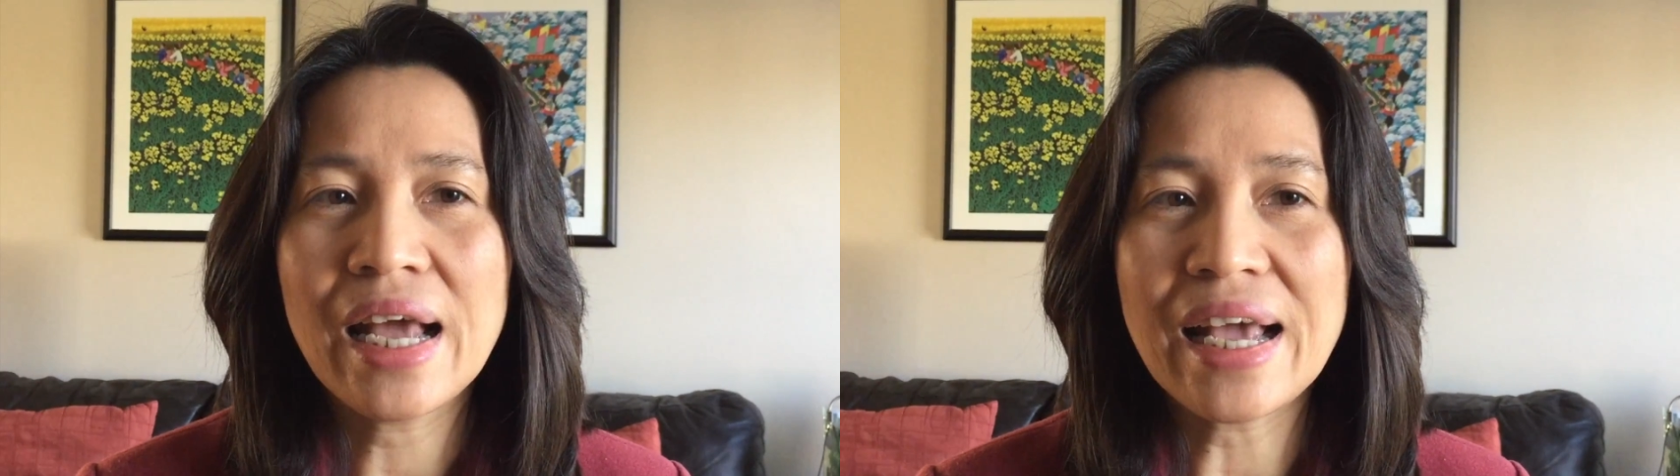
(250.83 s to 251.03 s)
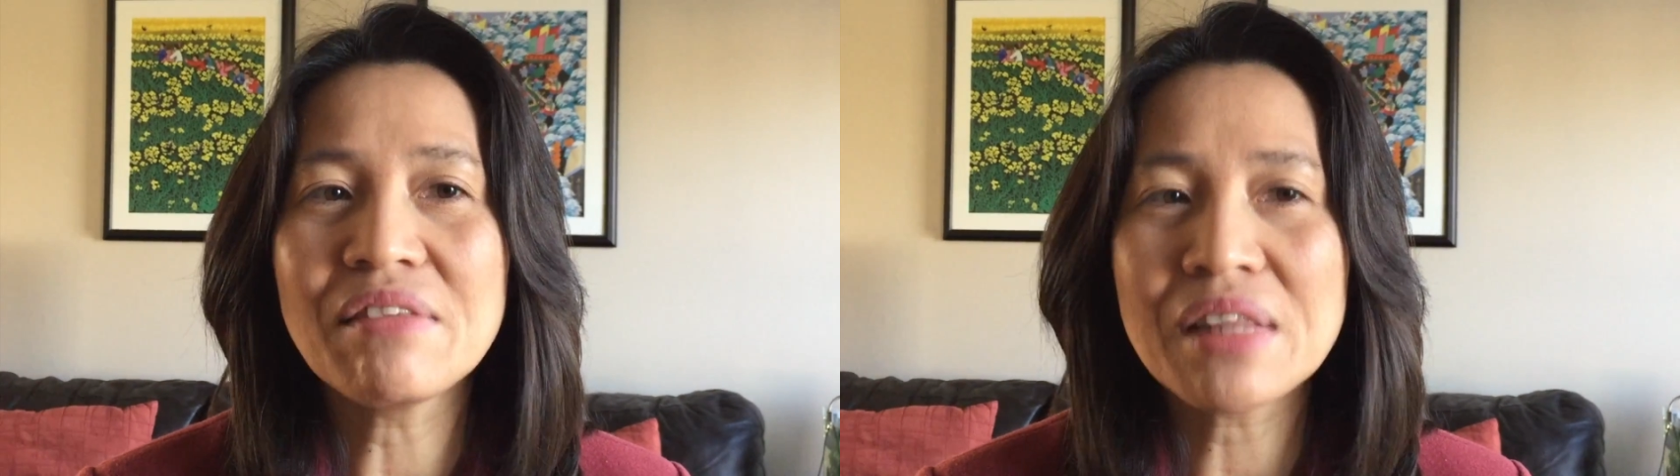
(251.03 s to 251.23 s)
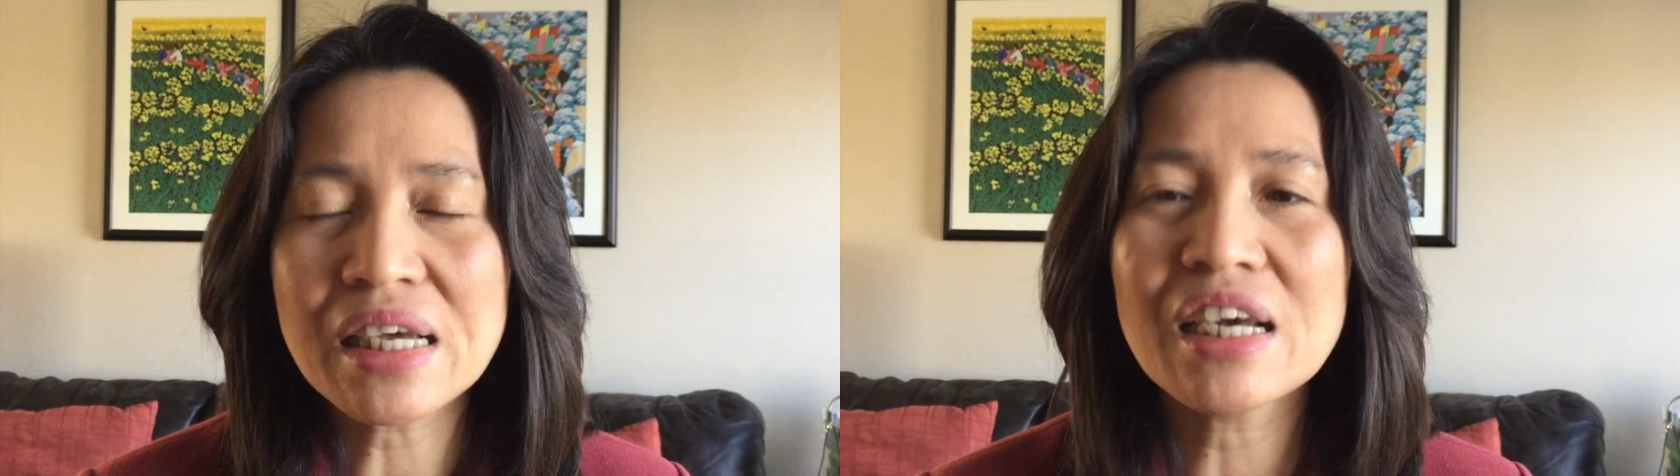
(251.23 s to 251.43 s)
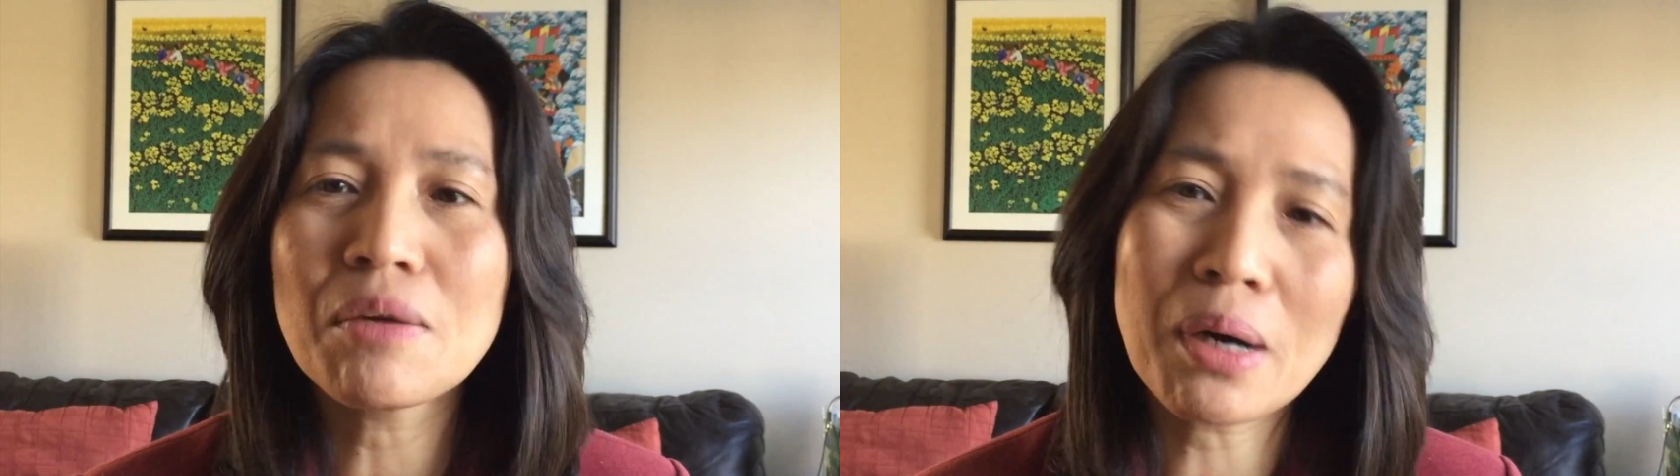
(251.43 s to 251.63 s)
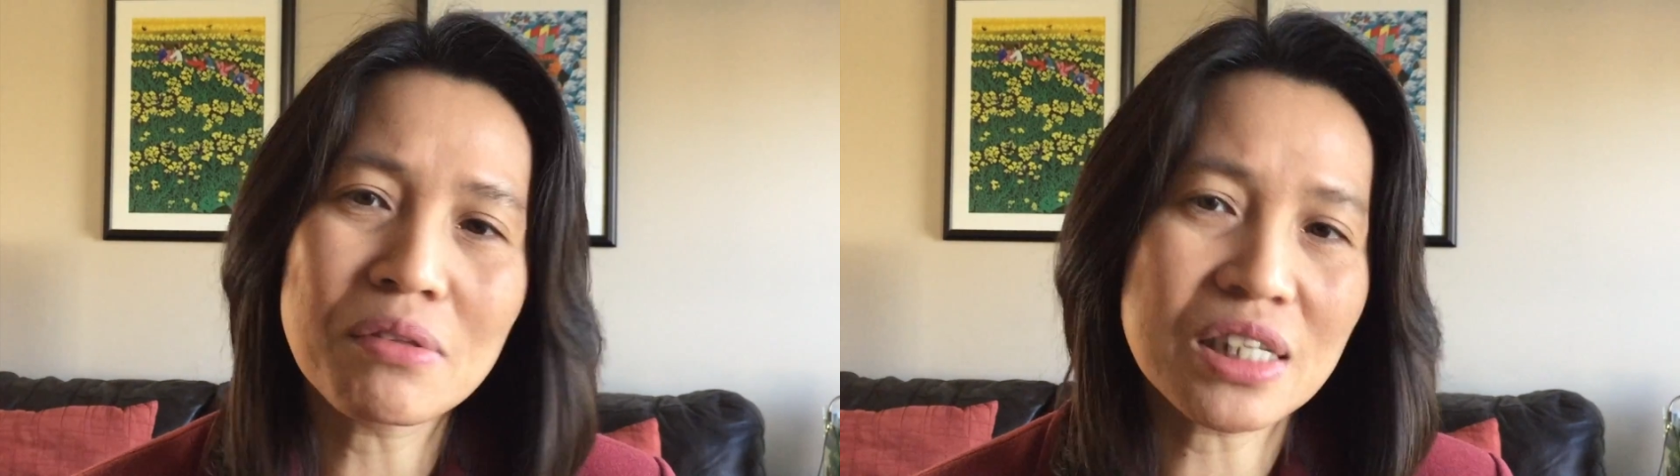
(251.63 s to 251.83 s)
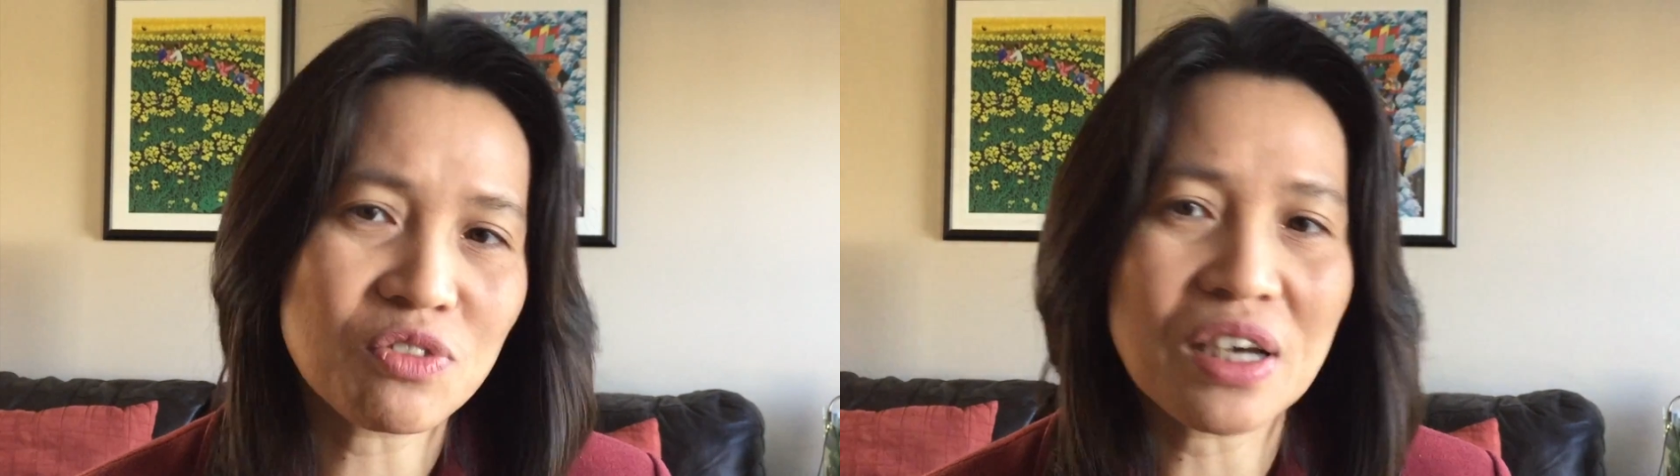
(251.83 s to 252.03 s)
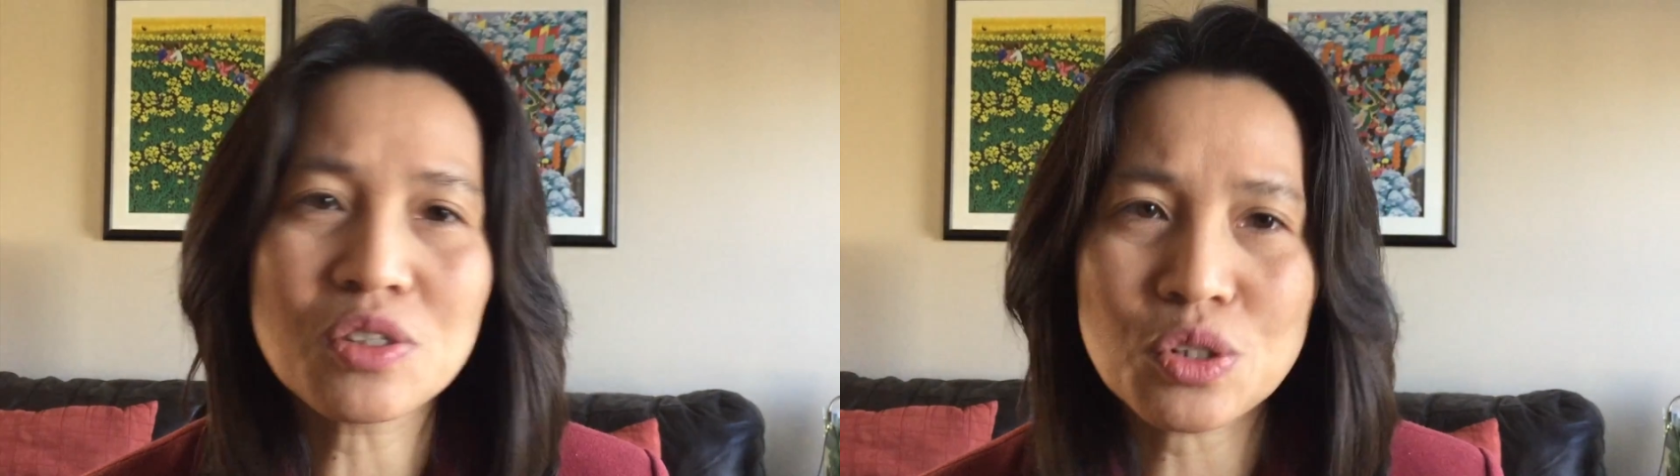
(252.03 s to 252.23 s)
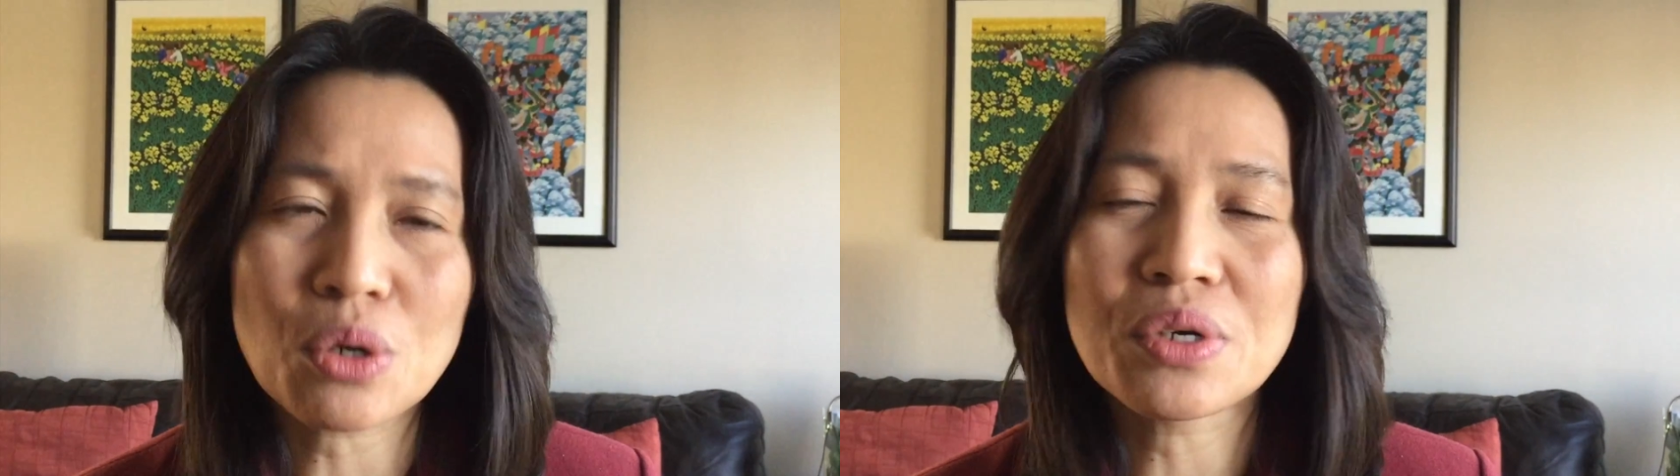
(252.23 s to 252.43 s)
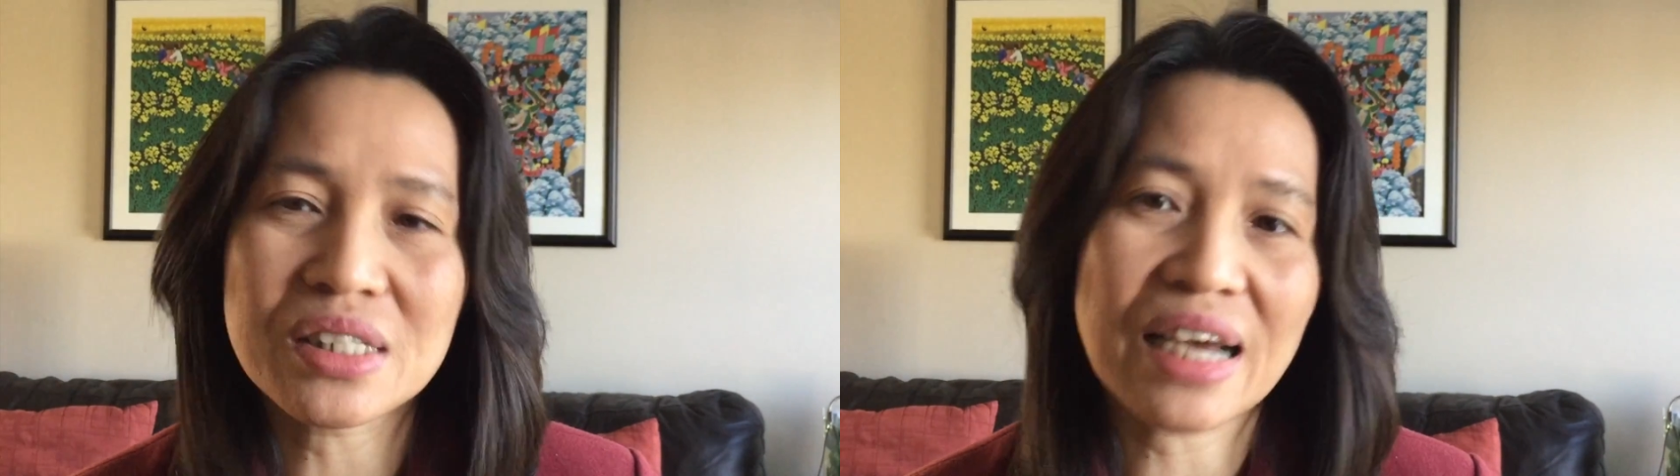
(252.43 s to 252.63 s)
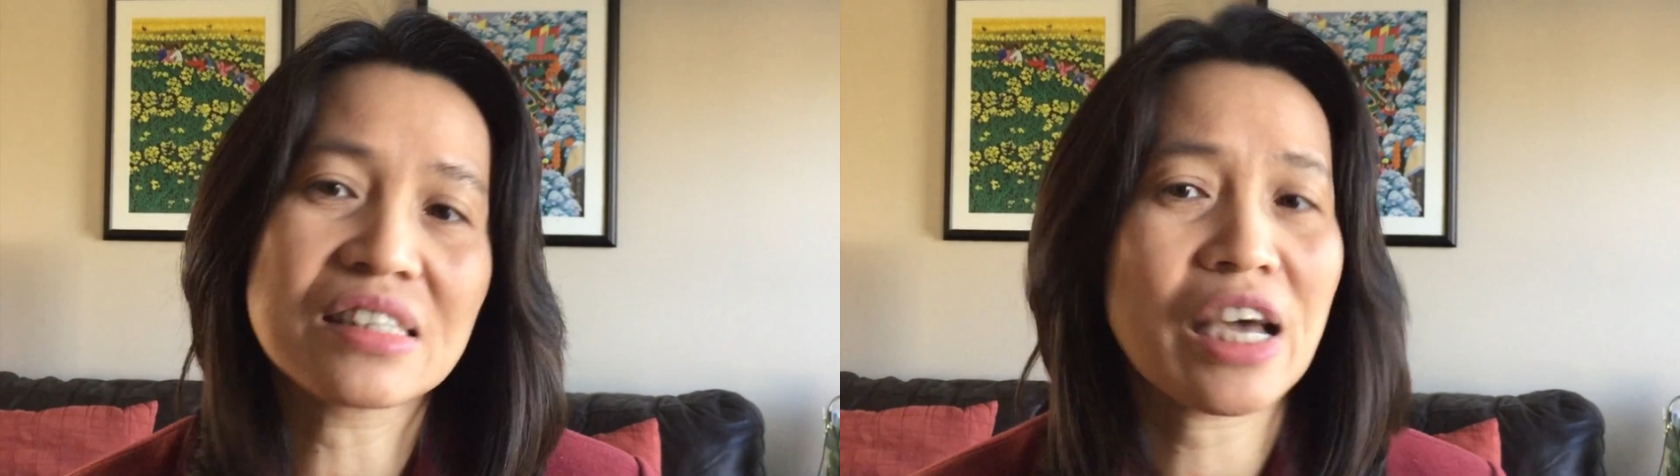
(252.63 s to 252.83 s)
and thinking about these fun
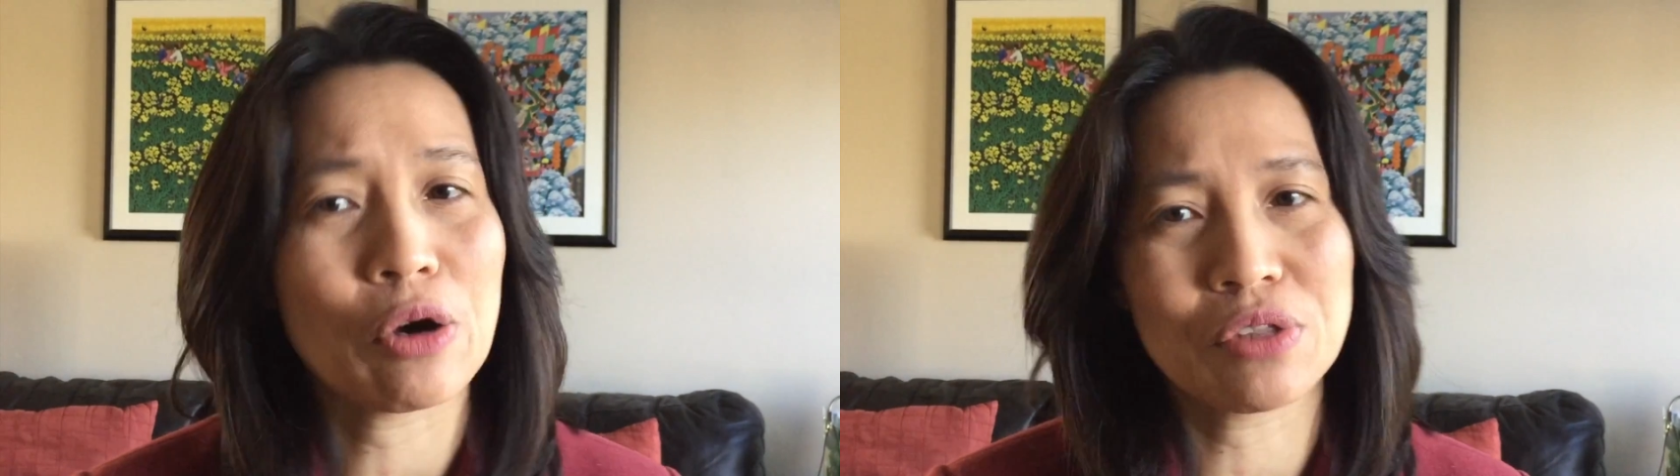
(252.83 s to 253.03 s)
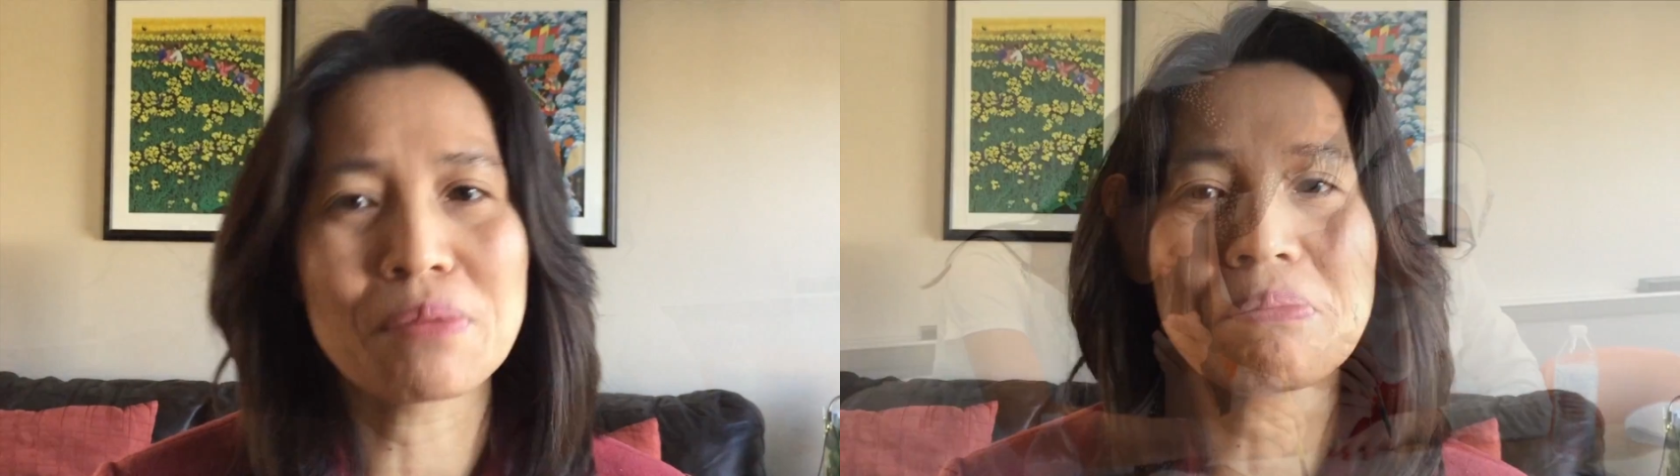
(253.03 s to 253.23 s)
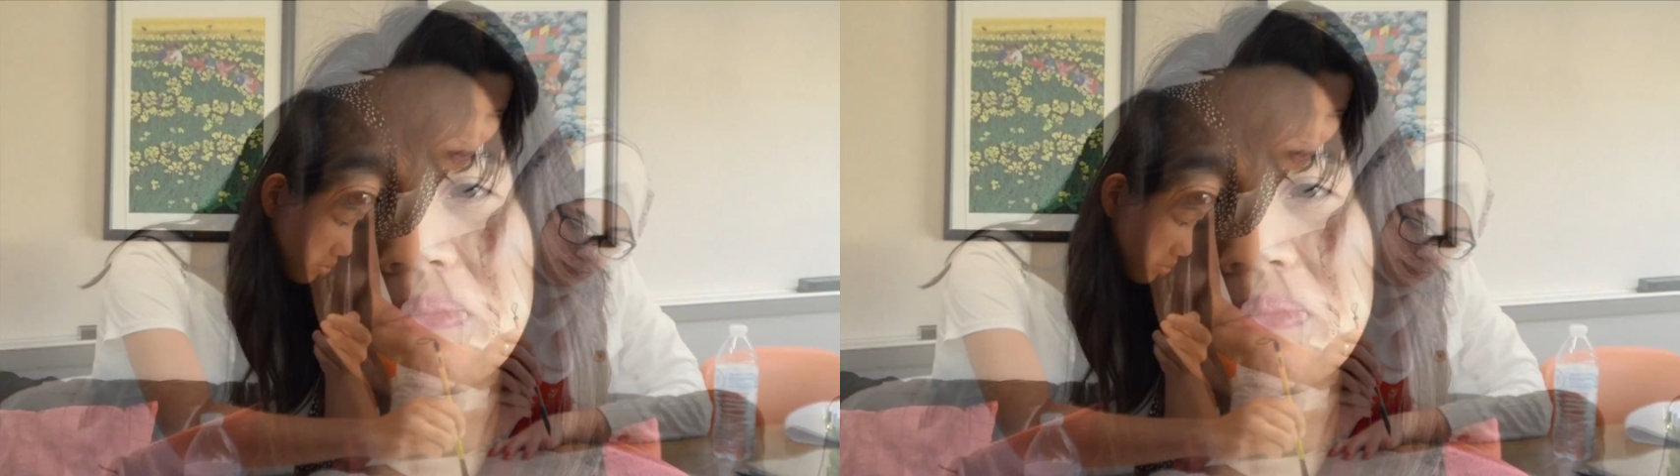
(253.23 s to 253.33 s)
stories I tell them.